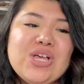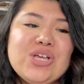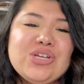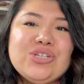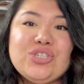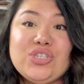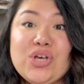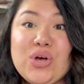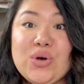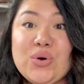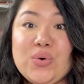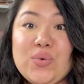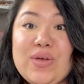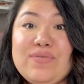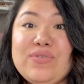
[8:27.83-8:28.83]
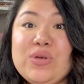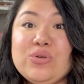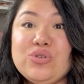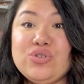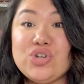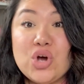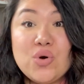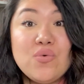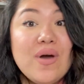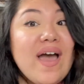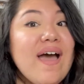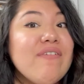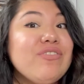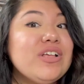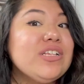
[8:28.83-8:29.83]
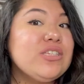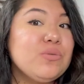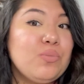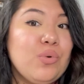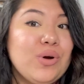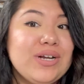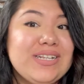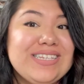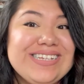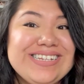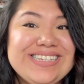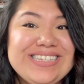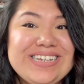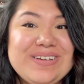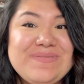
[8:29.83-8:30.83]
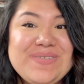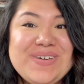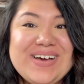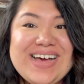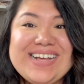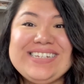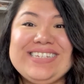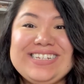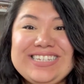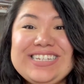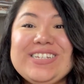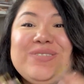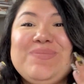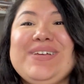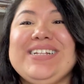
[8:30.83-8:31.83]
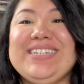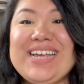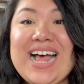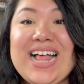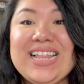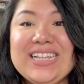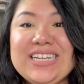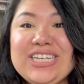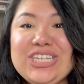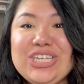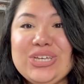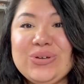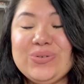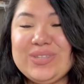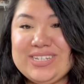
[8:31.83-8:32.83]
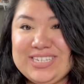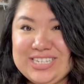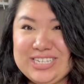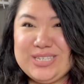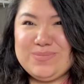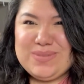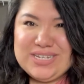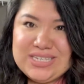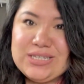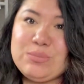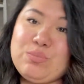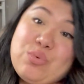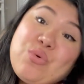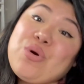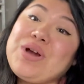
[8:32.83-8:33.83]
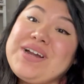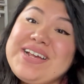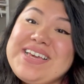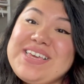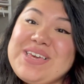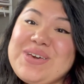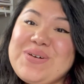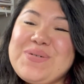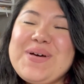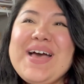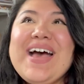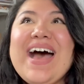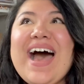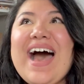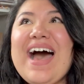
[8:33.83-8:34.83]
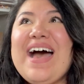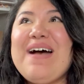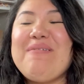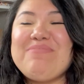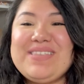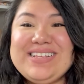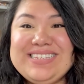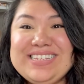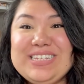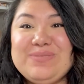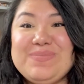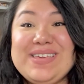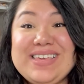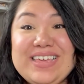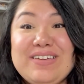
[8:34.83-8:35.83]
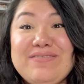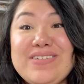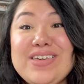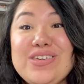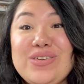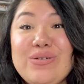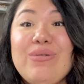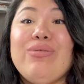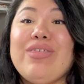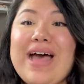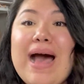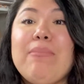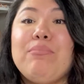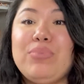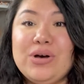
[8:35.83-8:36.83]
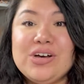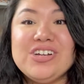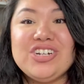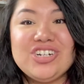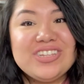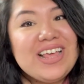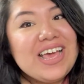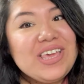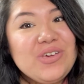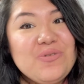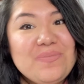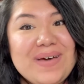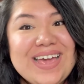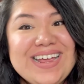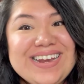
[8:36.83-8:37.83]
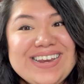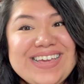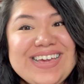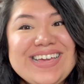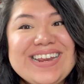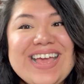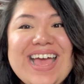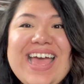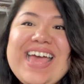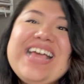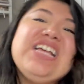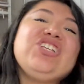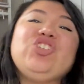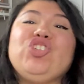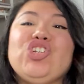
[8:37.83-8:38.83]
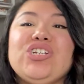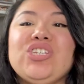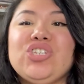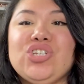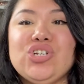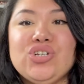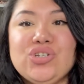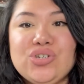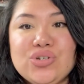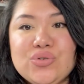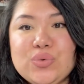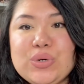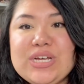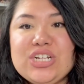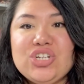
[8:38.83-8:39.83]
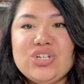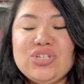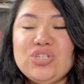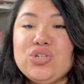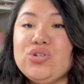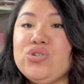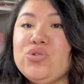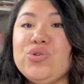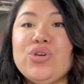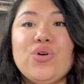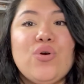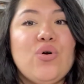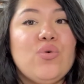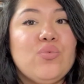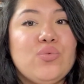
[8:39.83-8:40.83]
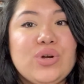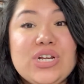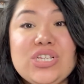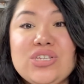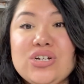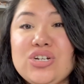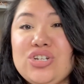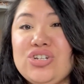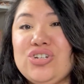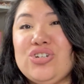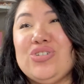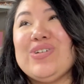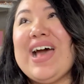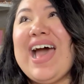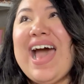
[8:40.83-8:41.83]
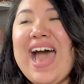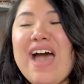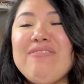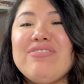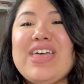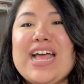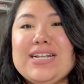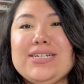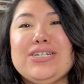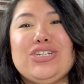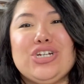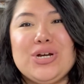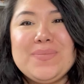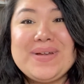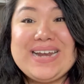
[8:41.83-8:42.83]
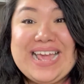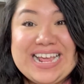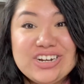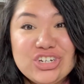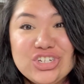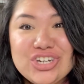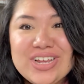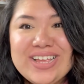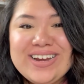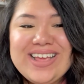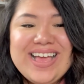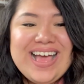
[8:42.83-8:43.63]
So if you don't have the support system, you guys, this is me telling you, this is me supporting you. This is me giving you that push that you might need, is just to do it, just to do your own research, to have that determination,